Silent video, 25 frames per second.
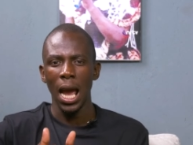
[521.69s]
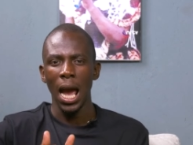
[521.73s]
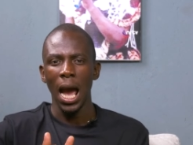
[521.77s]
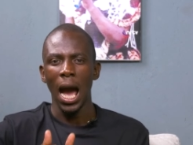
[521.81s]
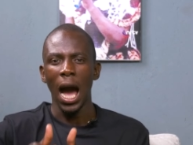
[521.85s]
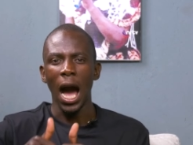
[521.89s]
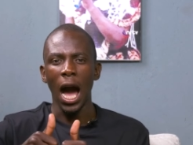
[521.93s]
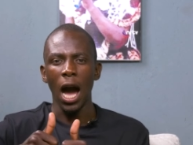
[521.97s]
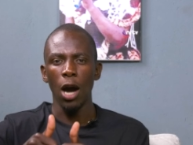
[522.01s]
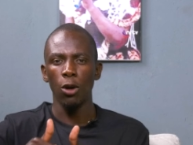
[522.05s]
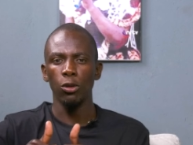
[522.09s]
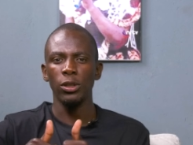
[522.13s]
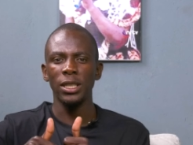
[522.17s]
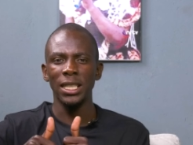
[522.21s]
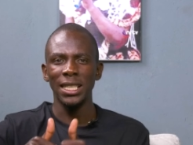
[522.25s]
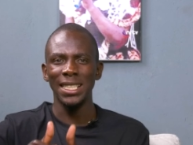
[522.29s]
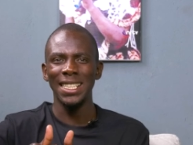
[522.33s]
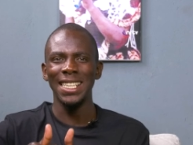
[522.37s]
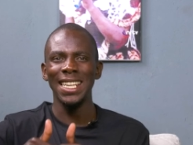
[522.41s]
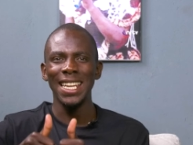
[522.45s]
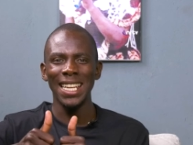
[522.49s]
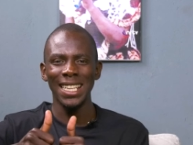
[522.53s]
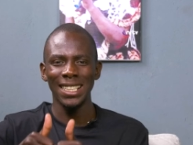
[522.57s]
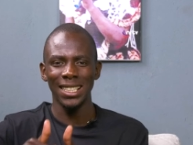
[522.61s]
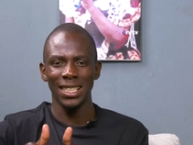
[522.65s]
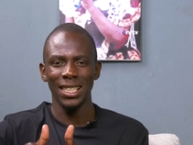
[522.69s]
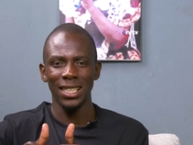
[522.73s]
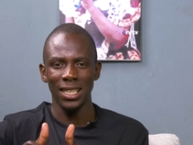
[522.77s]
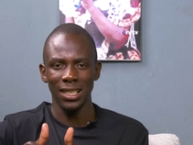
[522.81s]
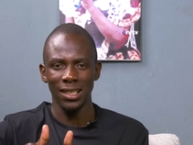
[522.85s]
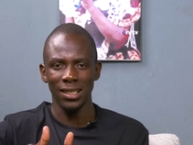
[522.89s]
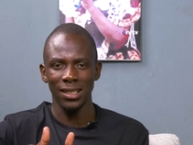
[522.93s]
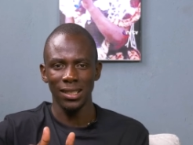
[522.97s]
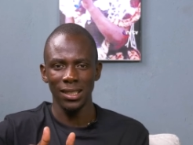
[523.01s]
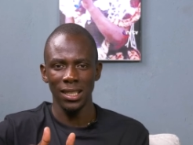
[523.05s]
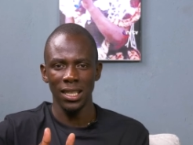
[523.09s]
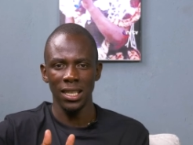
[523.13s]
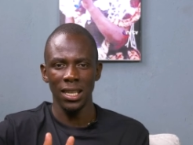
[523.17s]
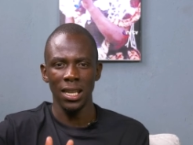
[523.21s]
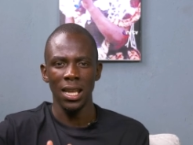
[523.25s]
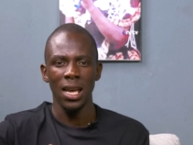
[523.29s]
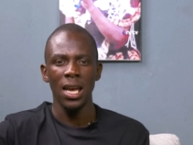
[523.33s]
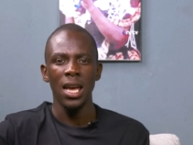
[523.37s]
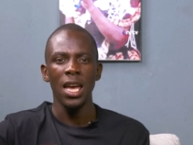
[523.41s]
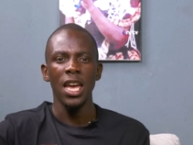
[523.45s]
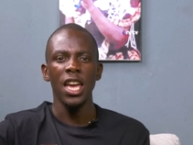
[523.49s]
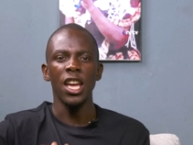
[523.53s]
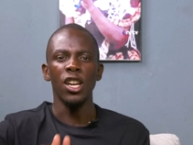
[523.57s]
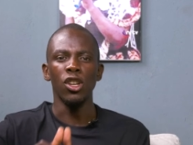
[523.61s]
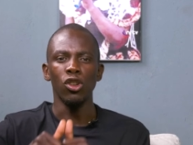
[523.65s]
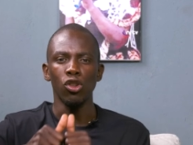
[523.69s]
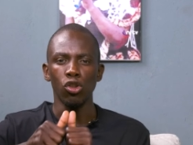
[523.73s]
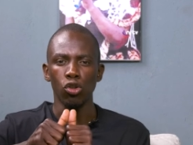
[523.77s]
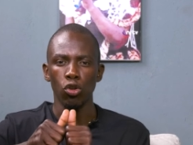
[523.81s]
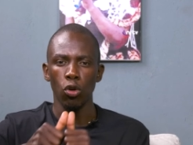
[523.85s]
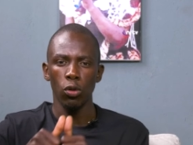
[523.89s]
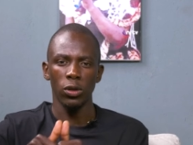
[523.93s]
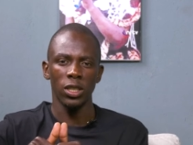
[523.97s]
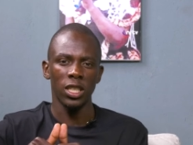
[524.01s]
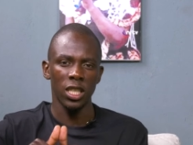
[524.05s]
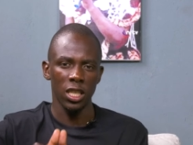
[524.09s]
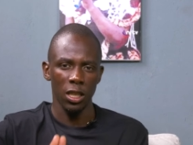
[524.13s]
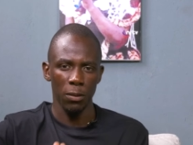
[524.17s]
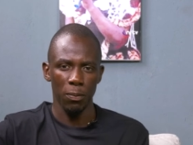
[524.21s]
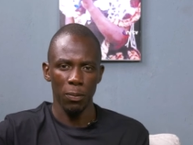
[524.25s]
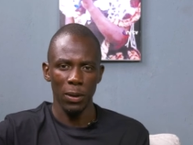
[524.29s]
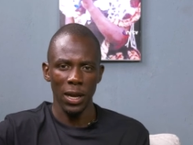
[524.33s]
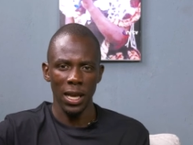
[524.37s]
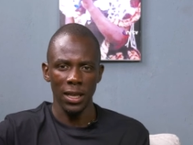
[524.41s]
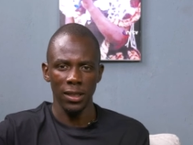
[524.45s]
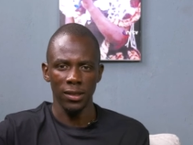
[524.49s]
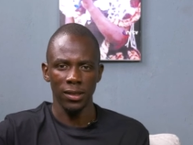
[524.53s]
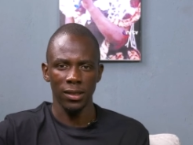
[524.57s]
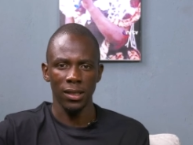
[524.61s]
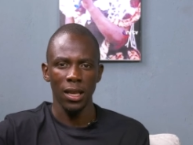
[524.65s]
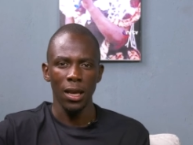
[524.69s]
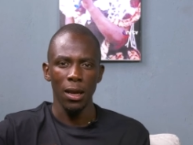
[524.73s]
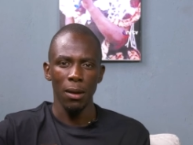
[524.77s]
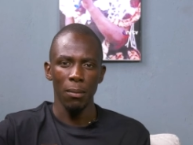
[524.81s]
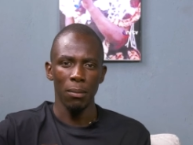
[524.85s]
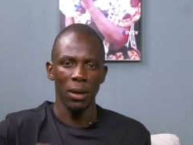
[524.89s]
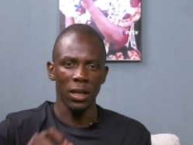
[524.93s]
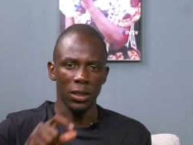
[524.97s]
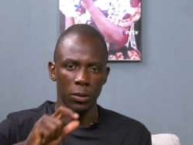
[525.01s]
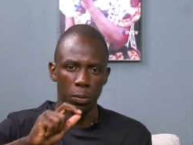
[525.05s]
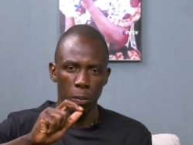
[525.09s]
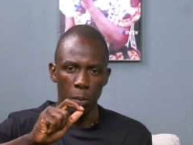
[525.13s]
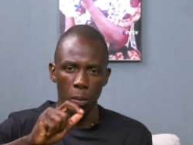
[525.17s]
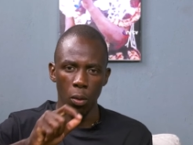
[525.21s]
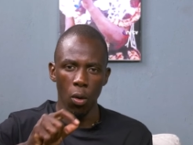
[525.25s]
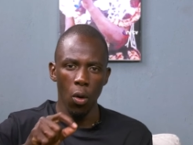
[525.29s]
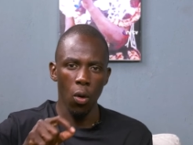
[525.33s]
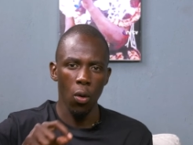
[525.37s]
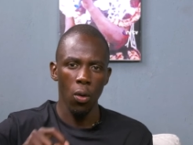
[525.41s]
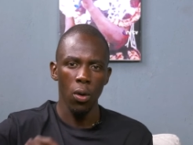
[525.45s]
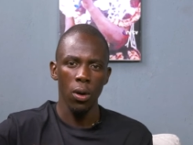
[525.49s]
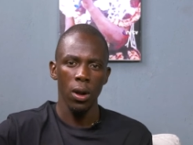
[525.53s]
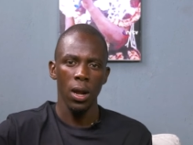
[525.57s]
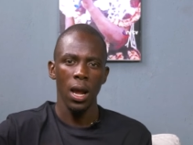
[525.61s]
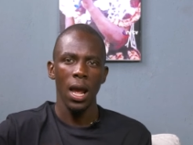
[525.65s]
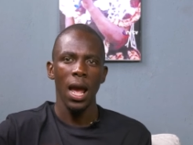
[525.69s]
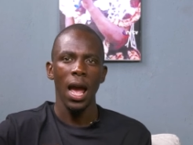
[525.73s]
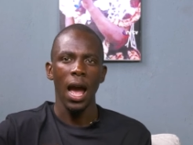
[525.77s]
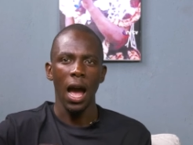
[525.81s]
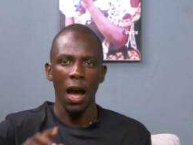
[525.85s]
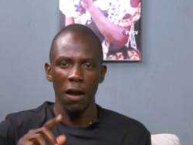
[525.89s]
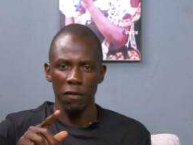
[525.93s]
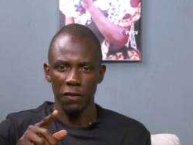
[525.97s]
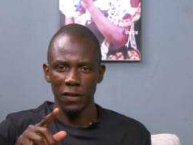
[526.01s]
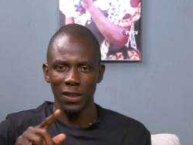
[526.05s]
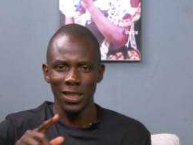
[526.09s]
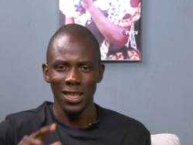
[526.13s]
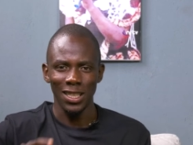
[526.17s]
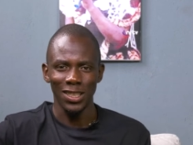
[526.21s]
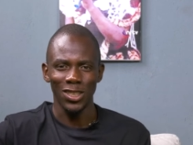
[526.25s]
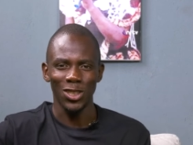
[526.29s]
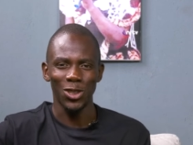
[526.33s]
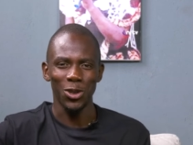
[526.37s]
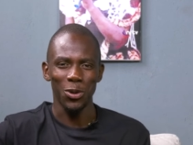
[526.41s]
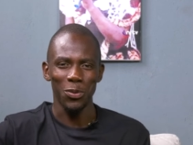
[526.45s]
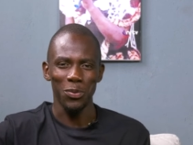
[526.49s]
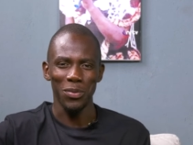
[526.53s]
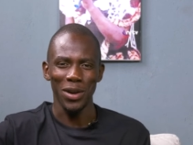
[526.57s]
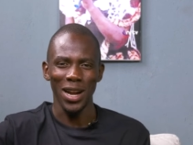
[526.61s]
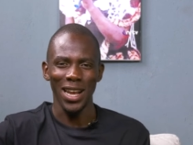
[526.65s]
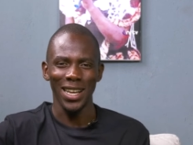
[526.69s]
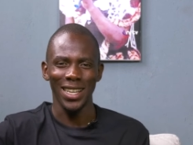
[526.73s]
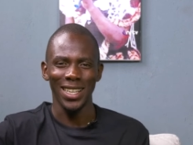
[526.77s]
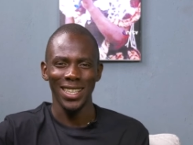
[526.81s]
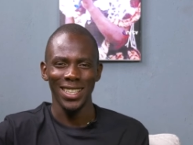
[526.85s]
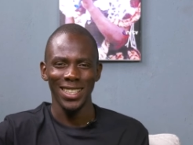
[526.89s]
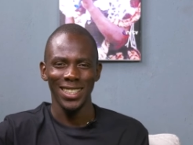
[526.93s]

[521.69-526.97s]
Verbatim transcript: How did he enter the scene and rock the place? But more after this short break.